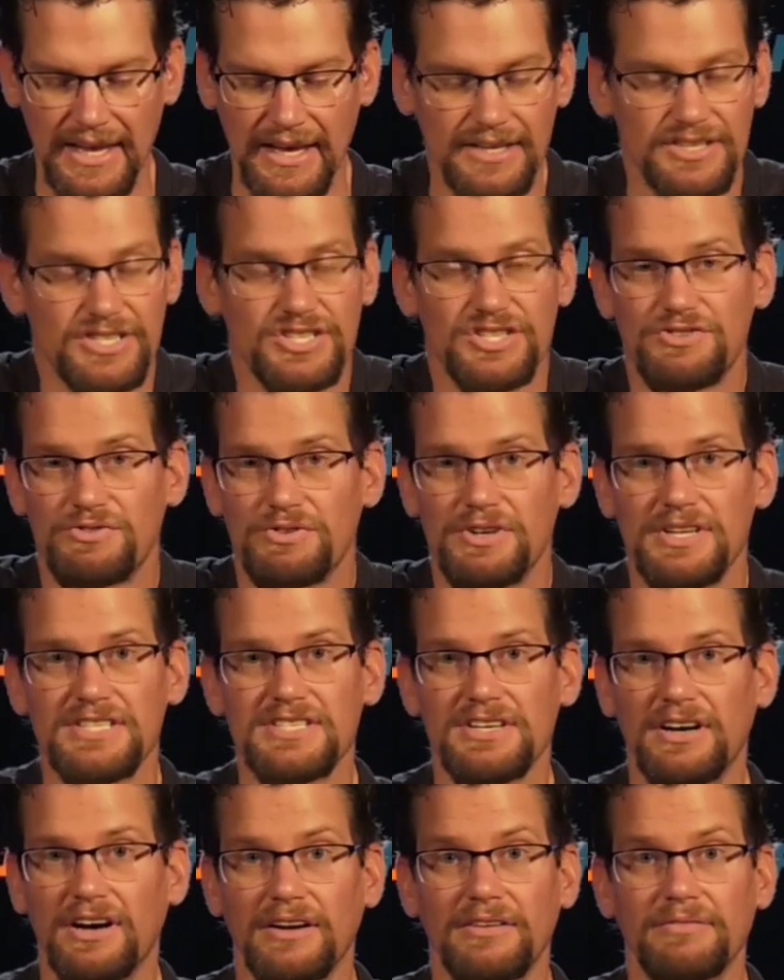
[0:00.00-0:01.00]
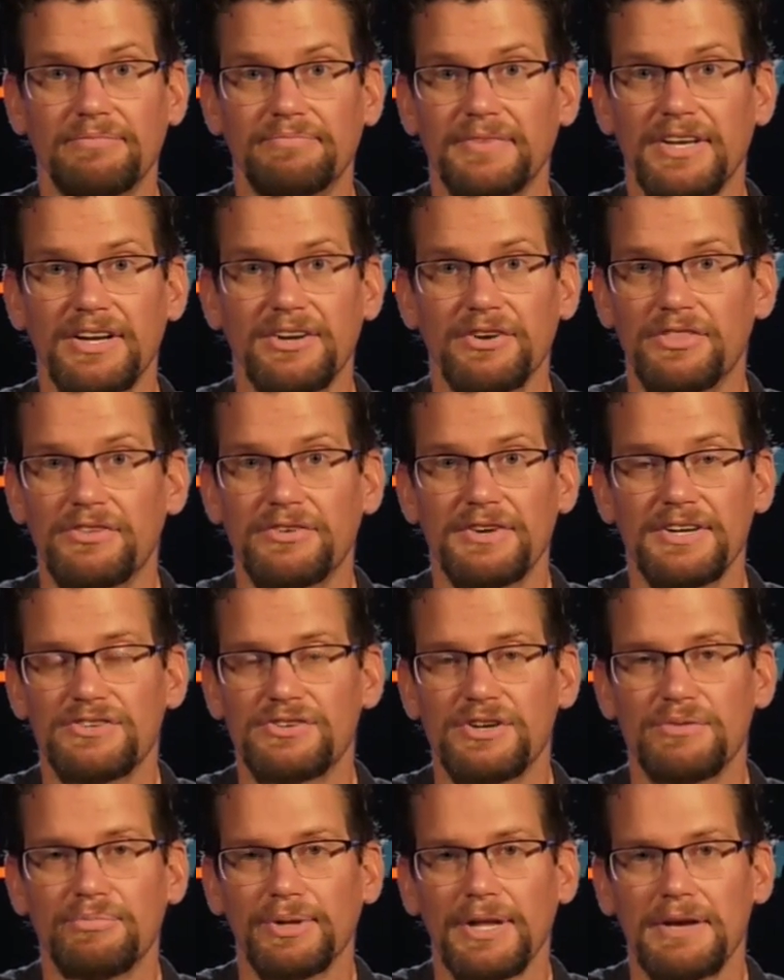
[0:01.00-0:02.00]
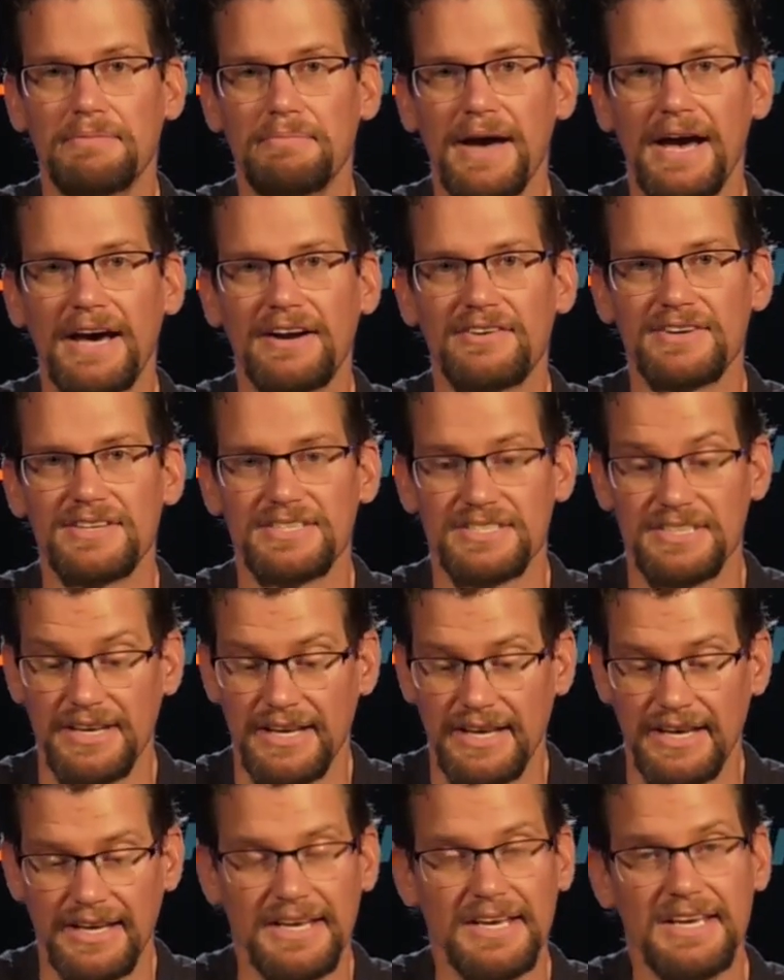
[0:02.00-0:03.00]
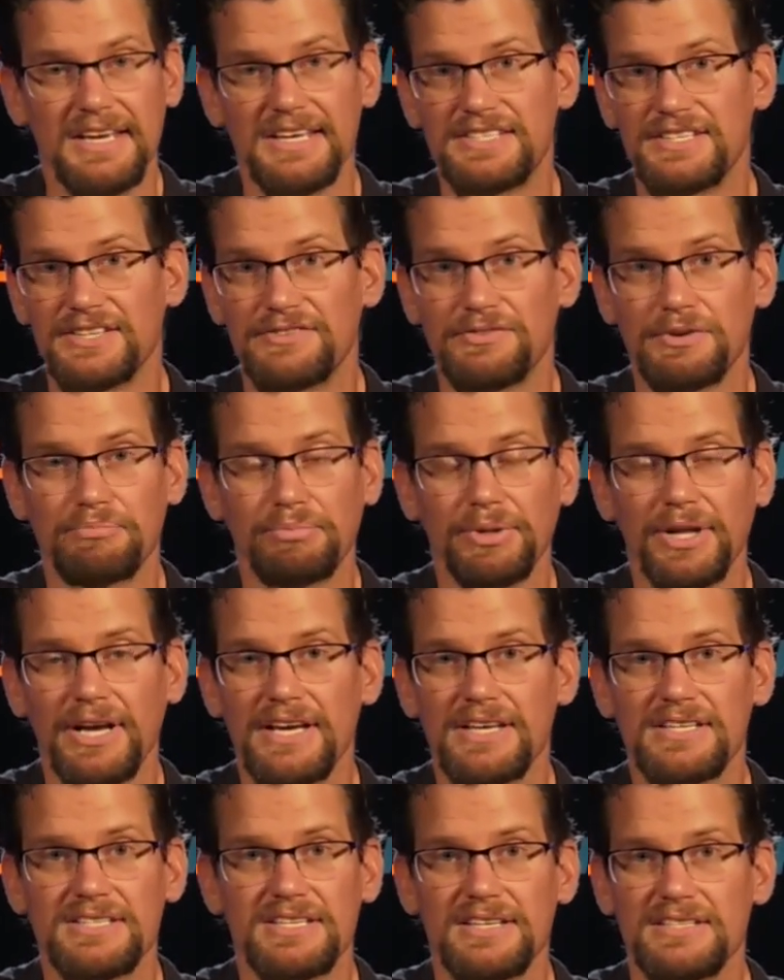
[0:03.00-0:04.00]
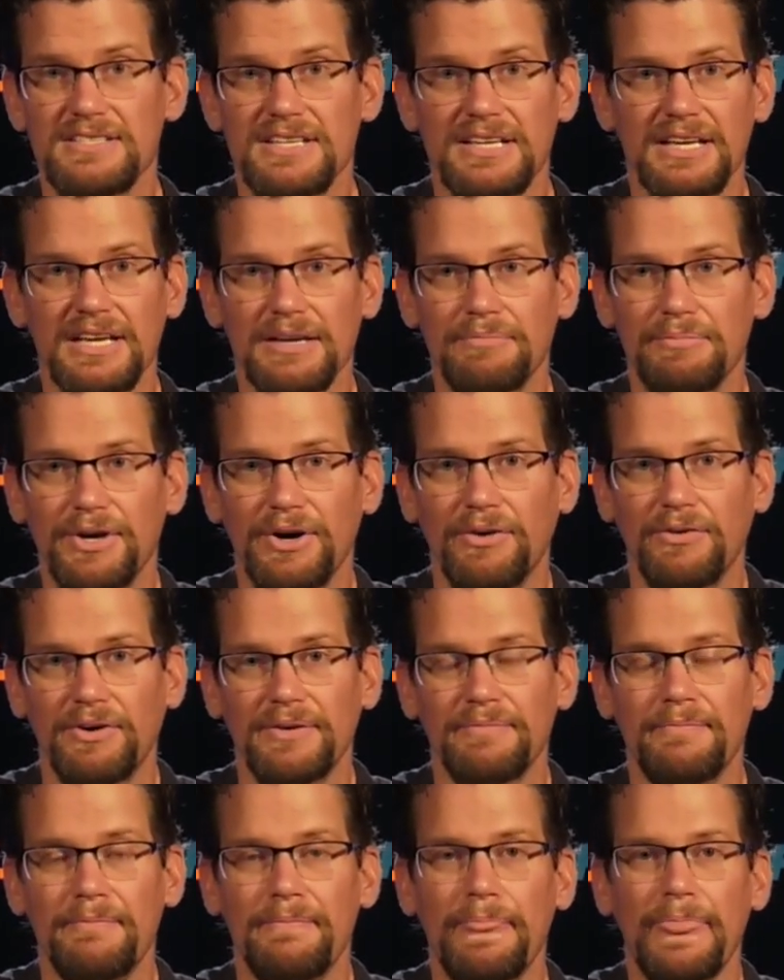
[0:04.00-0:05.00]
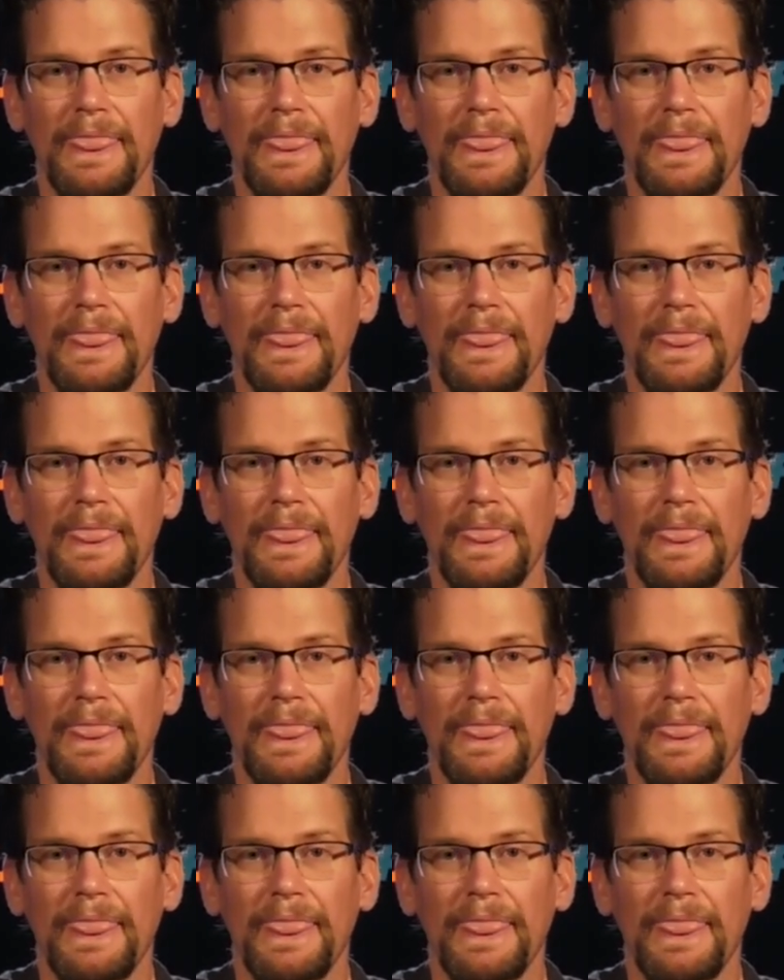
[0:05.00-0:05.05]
It just runs on, you know, three AAA batteries, easy to replace, easy to keep going,